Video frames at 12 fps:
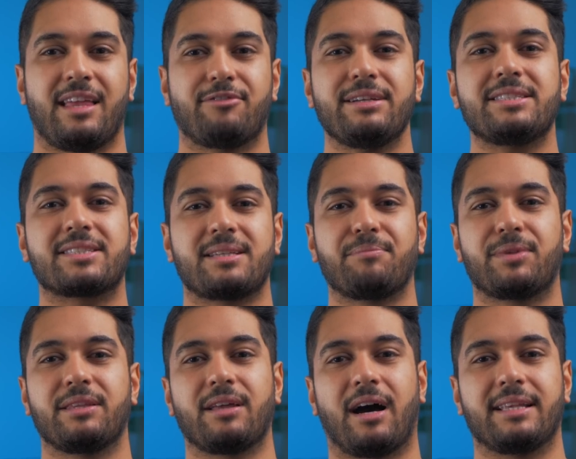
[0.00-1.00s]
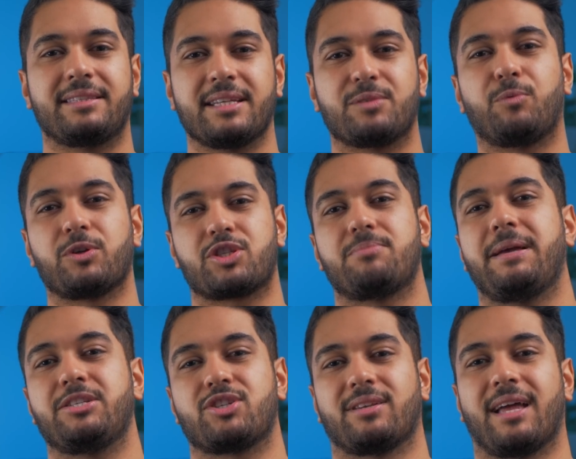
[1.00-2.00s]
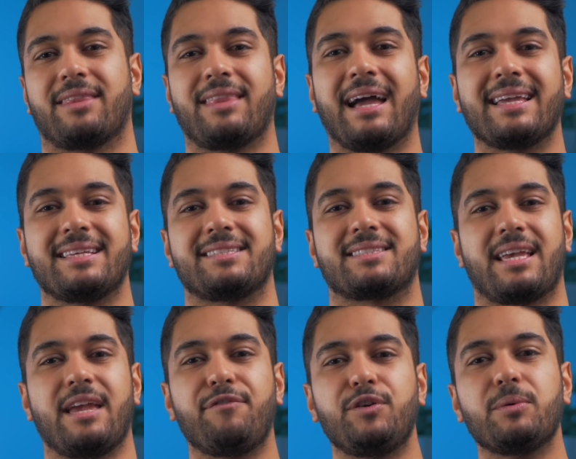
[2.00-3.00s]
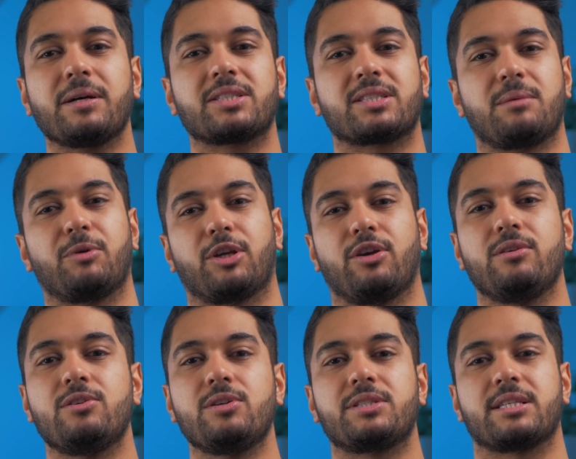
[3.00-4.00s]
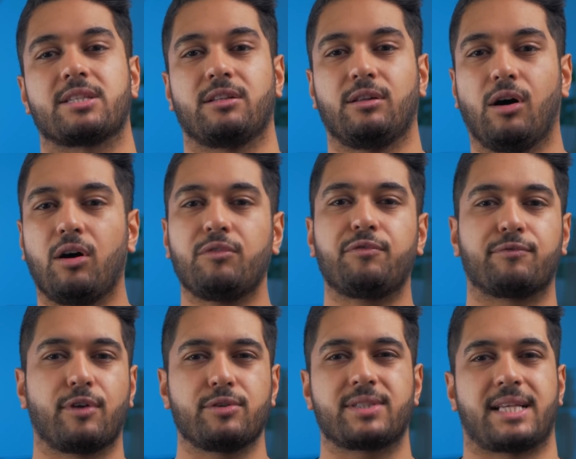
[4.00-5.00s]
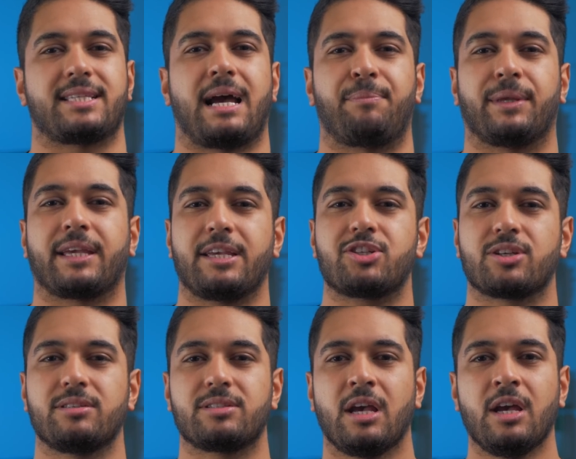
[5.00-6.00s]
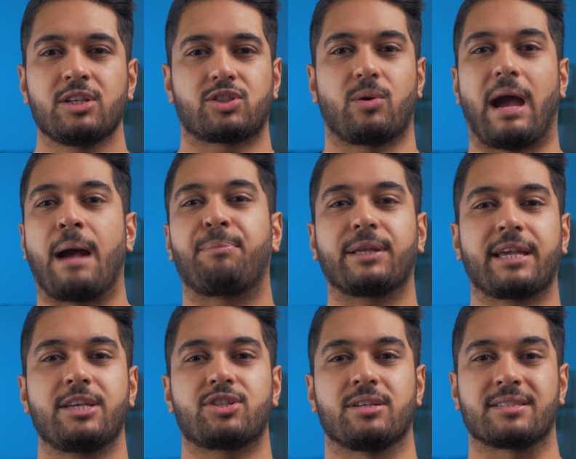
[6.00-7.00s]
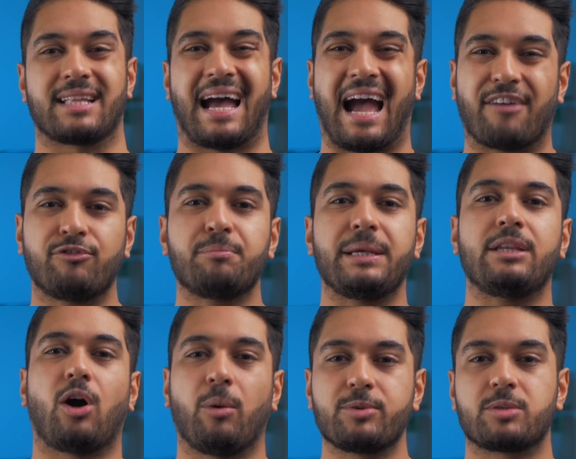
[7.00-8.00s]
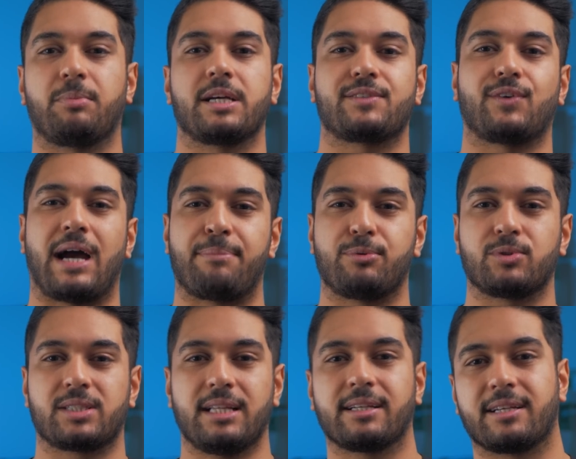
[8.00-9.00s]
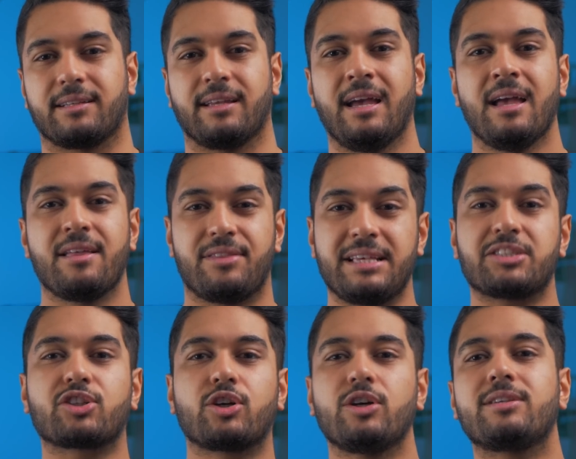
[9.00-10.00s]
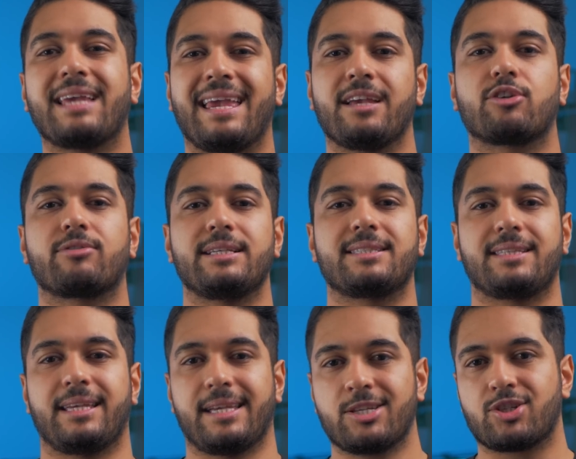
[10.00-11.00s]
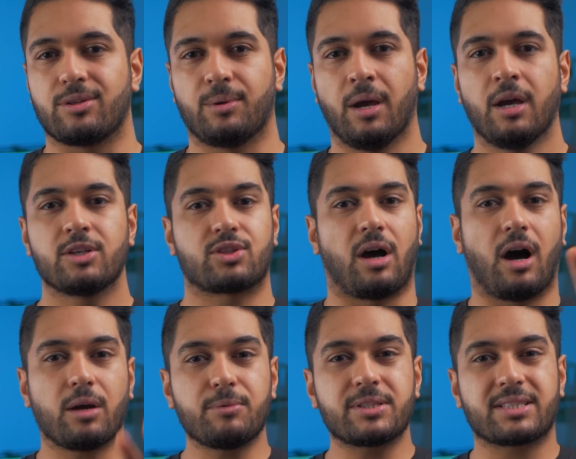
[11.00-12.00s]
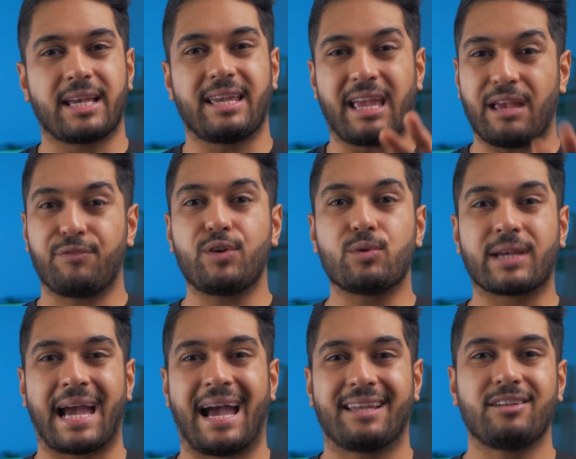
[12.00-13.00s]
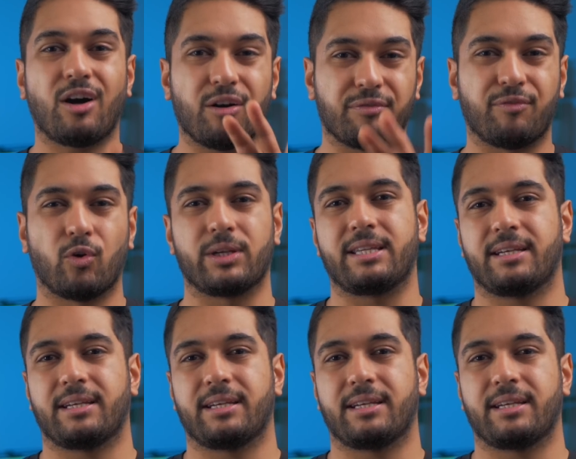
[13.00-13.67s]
There is something that I did want to mention, and that is if you are someone who uses a lot of Rosetta applications, so applications that haven't been optimized for Apple Silicon, this could increase the issue. So I would say if you can, avoid